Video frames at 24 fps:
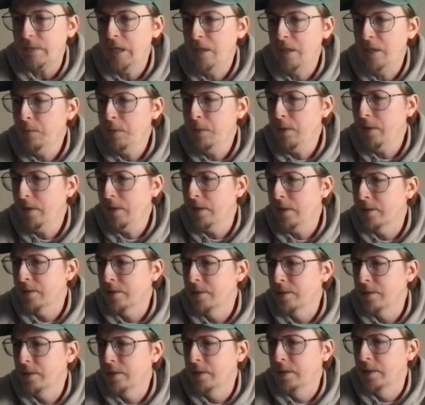where else?
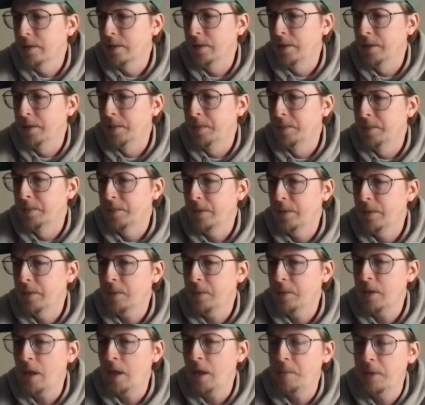
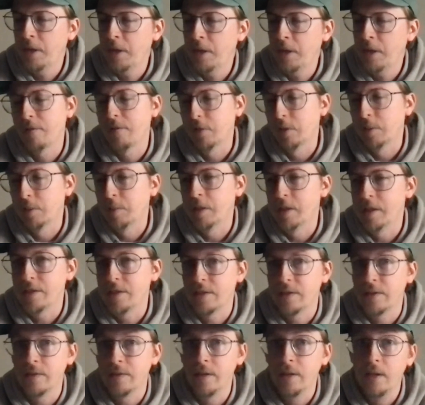A handful of
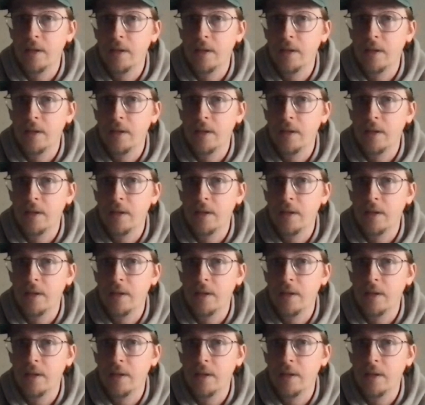places.